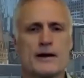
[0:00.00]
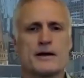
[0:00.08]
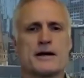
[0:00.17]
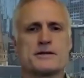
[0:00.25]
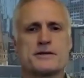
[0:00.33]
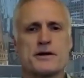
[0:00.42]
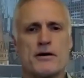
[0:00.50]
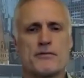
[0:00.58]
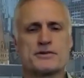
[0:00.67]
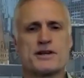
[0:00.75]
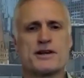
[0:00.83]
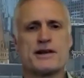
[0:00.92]
Okay. So
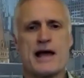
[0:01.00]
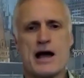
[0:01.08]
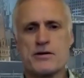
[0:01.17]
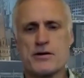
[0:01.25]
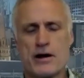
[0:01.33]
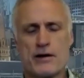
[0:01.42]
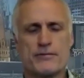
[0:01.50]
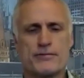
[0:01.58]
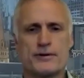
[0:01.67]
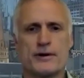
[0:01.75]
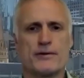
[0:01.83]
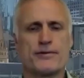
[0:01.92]
obviously now you have,
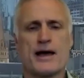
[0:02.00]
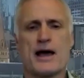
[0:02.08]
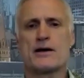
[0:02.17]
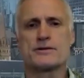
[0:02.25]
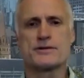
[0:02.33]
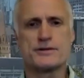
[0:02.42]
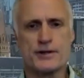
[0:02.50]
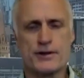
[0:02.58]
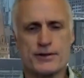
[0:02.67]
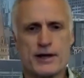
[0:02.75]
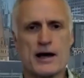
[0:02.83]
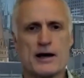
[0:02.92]
thousands
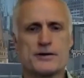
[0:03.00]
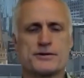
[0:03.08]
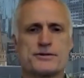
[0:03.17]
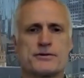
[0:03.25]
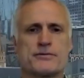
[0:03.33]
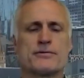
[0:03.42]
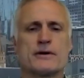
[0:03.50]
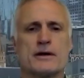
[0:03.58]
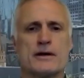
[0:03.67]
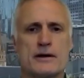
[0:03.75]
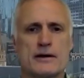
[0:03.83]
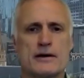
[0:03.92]
and thousands of
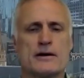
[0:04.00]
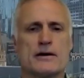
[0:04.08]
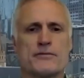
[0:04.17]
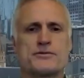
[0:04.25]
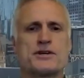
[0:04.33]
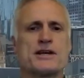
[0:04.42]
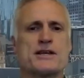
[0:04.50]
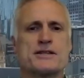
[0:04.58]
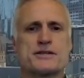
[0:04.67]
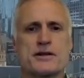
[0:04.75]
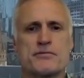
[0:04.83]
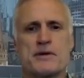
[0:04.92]

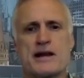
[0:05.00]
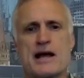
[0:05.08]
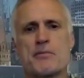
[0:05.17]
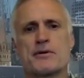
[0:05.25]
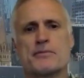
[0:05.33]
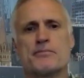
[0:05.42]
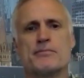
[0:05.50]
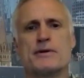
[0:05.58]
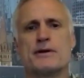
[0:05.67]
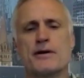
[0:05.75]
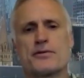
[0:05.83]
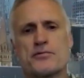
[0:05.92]
genes that have been able to,
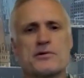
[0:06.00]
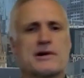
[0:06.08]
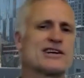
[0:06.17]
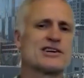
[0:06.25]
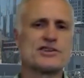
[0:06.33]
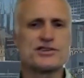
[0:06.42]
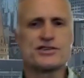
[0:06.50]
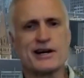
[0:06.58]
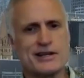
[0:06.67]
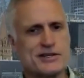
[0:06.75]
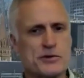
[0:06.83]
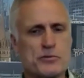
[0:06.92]
through linkage
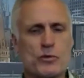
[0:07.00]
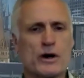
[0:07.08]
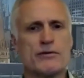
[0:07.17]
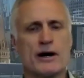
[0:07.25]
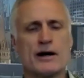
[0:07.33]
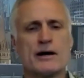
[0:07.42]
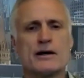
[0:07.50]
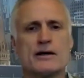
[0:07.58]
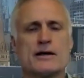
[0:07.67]
studies and whatever.